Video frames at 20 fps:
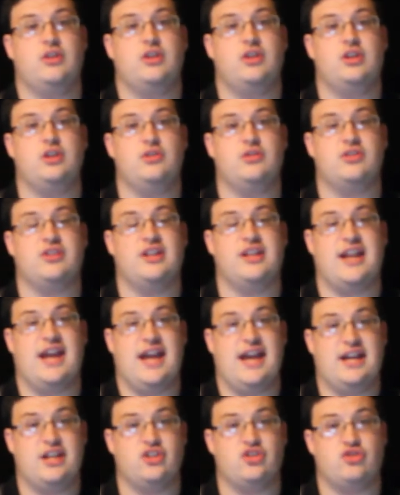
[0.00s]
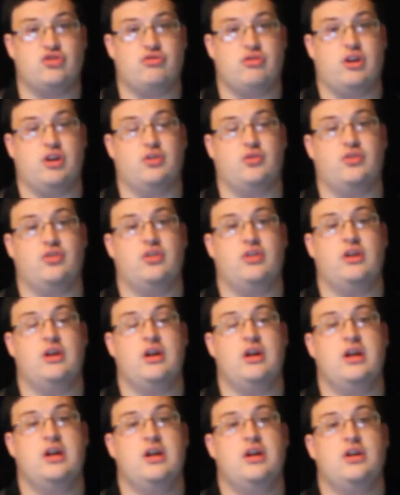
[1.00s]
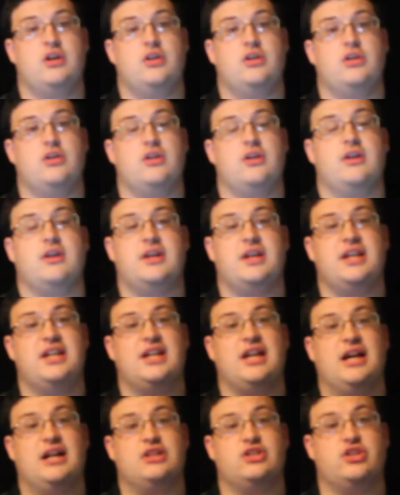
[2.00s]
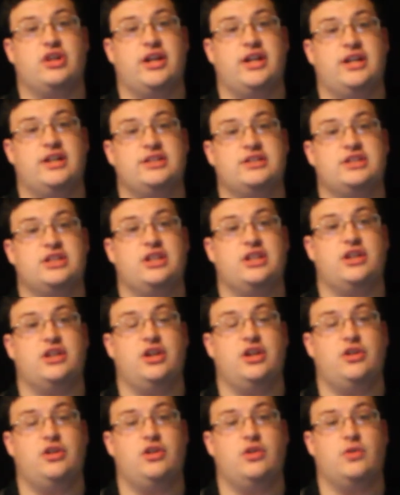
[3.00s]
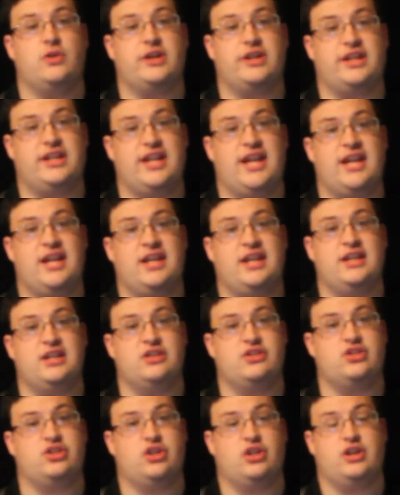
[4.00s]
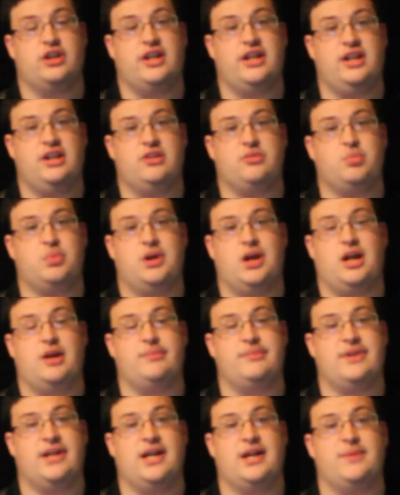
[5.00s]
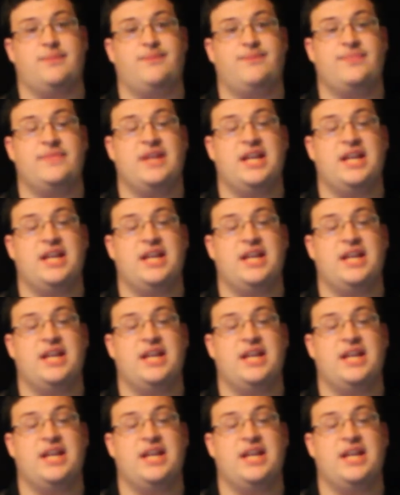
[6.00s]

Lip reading: Astros, he got traded to the New York Yankees during his prime time.